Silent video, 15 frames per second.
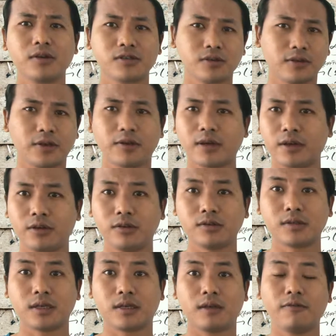so that you can use
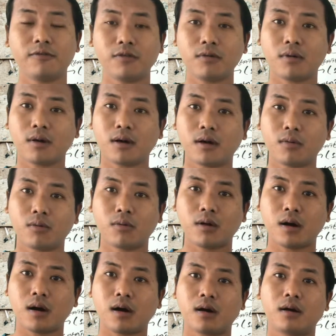that. If you
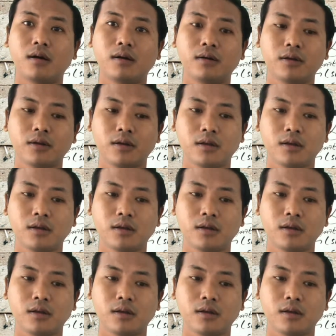are